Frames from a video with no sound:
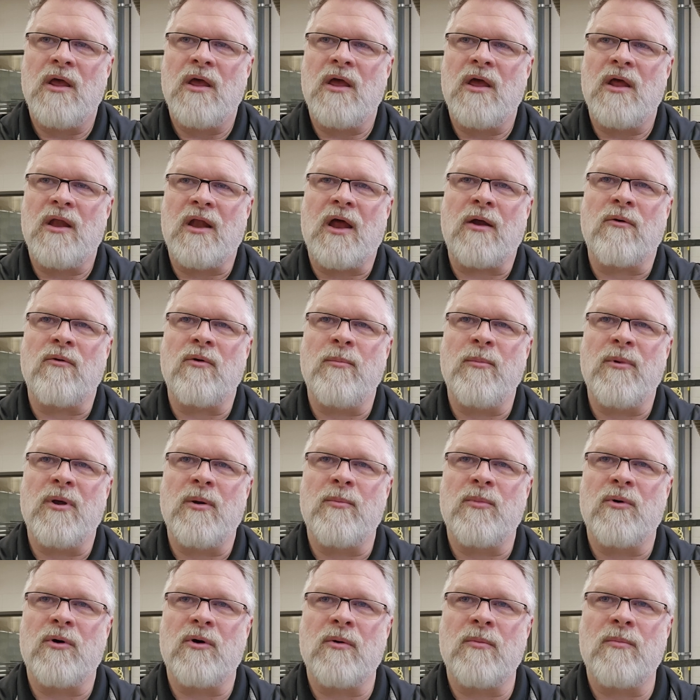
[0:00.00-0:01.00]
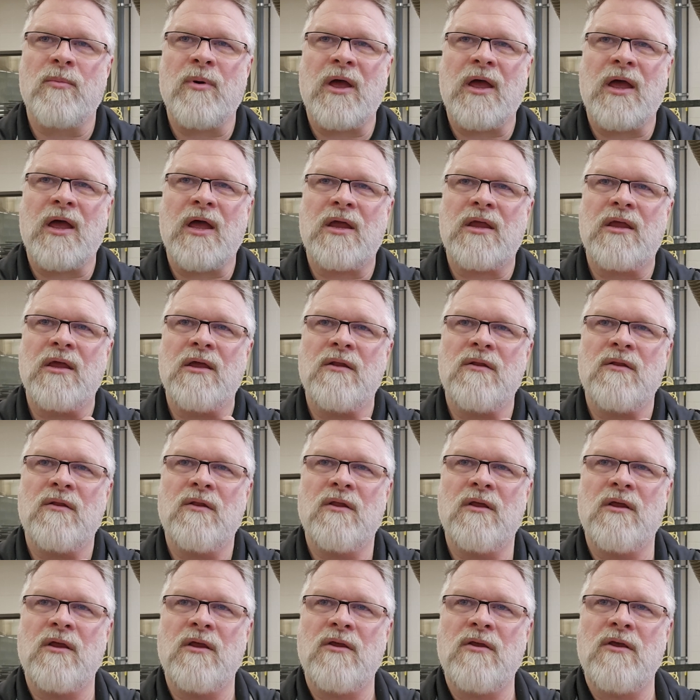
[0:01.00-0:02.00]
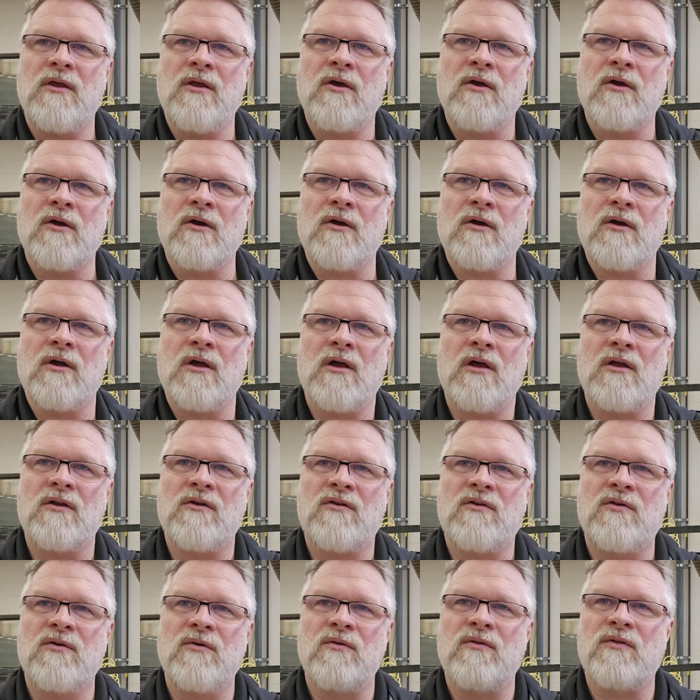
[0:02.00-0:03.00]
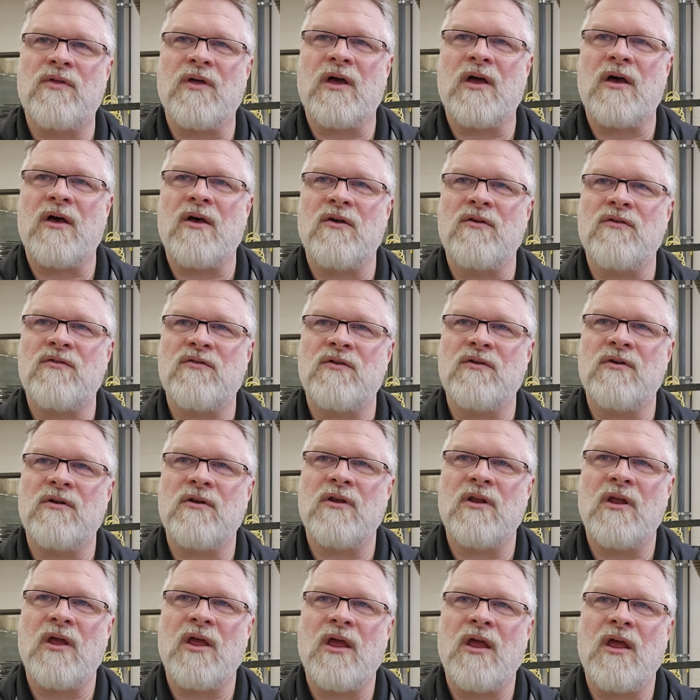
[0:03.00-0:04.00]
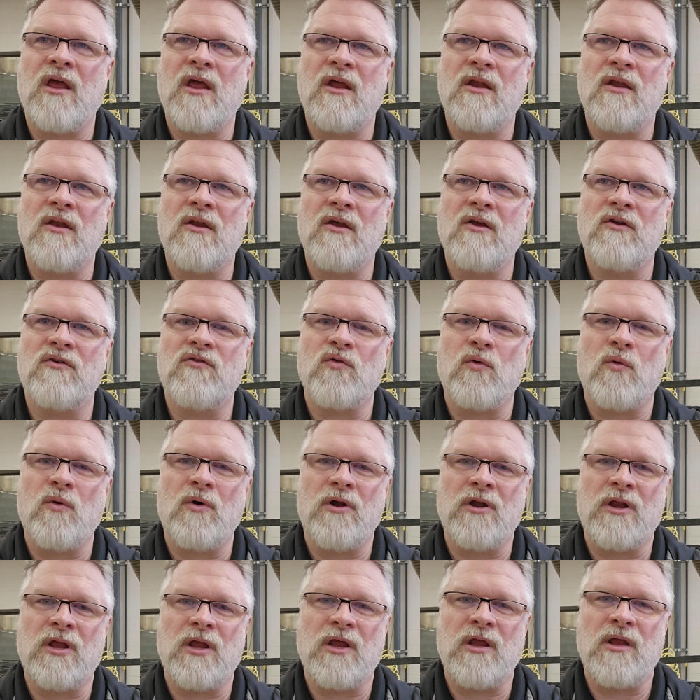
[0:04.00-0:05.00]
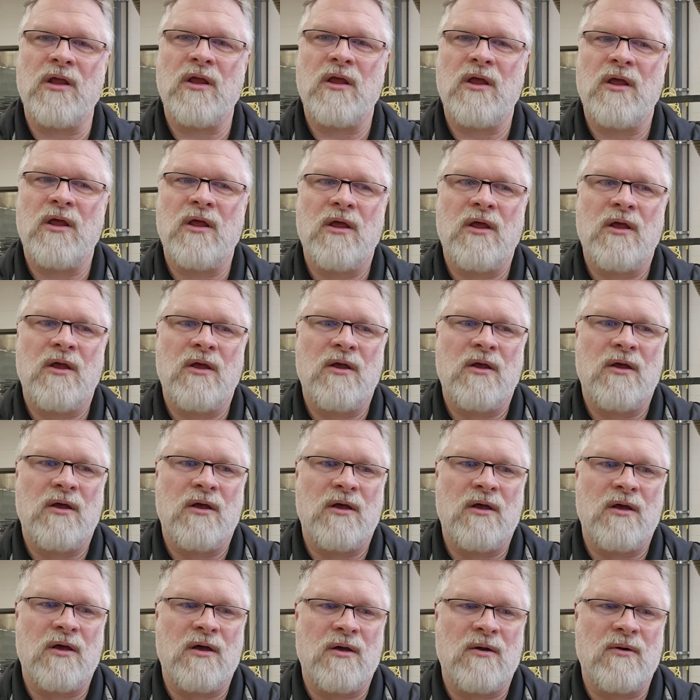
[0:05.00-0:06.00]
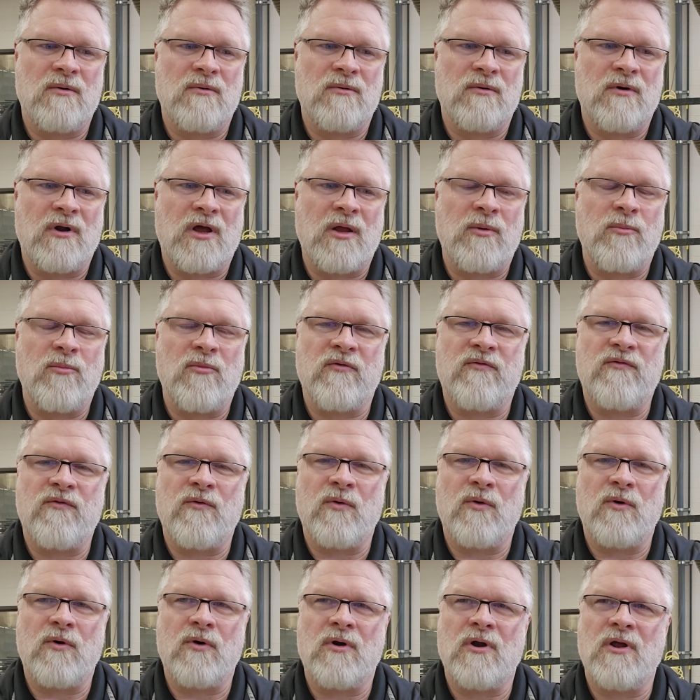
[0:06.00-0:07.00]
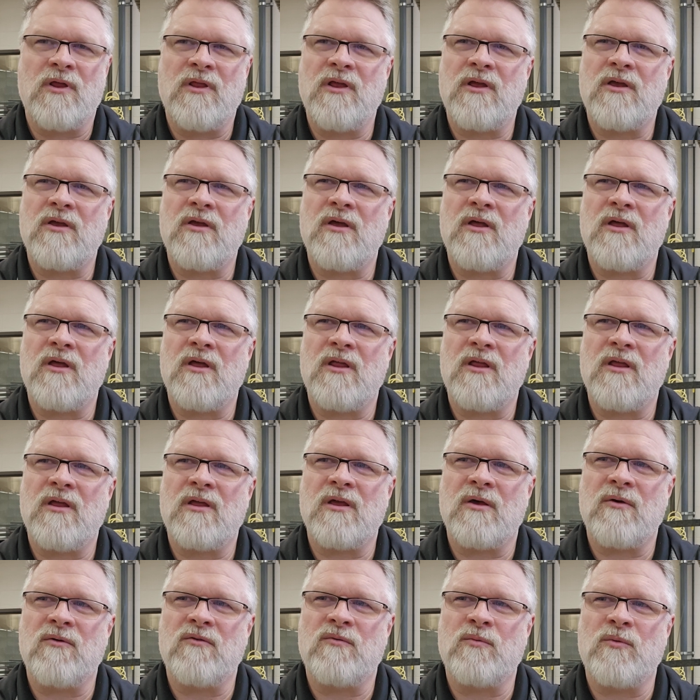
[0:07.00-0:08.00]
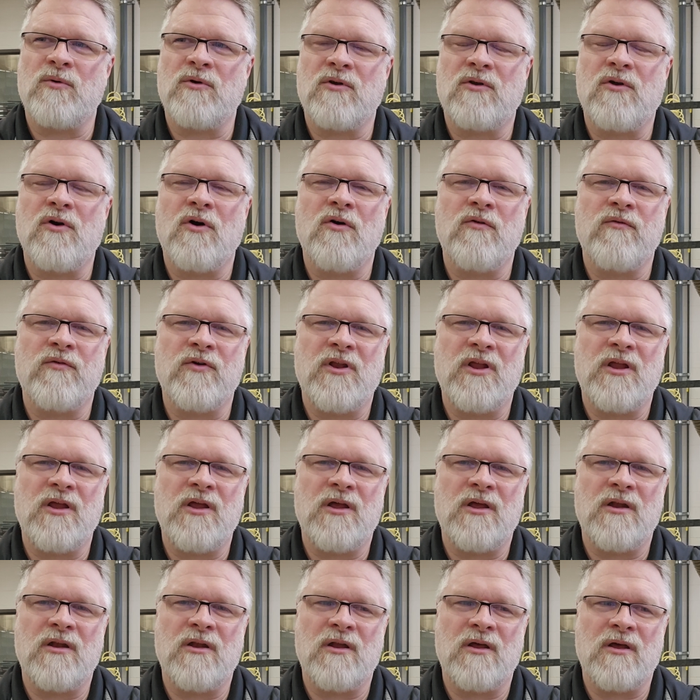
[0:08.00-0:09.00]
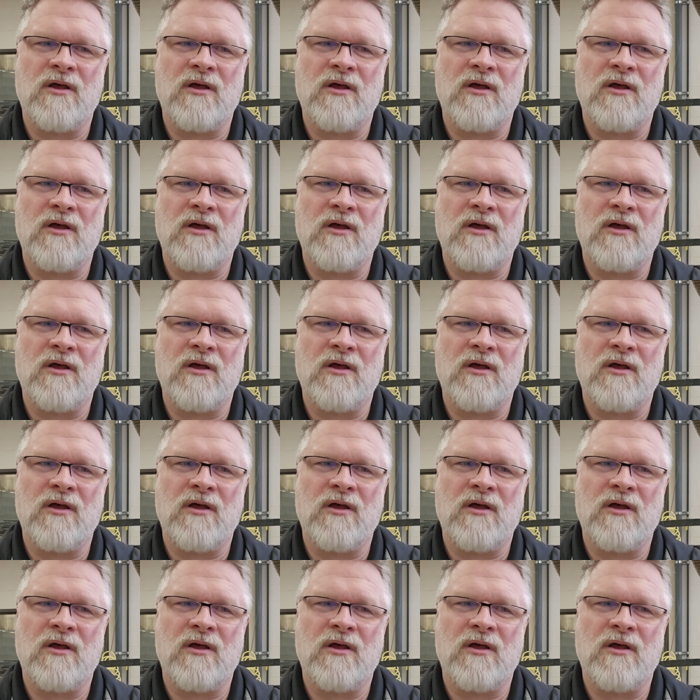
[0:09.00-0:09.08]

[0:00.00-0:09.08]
And I remember back in the year 2020, right before, I think that was when COVID hit,